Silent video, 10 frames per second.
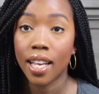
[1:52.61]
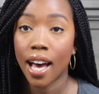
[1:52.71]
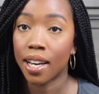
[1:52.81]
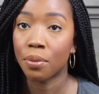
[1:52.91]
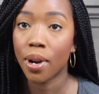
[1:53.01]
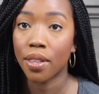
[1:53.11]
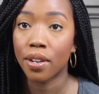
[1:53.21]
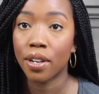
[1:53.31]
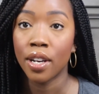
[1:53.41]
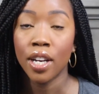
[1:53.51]
I'd
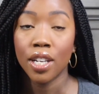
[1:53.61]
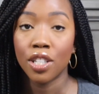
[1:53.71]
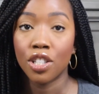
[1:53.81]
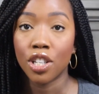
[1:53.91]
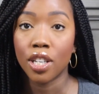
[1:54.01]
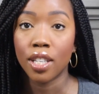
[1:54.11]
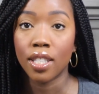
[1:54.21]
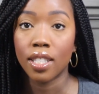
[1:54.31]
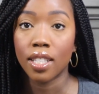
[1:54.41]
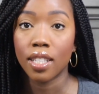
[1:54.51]
rather
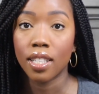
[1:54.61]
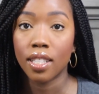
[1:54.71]
just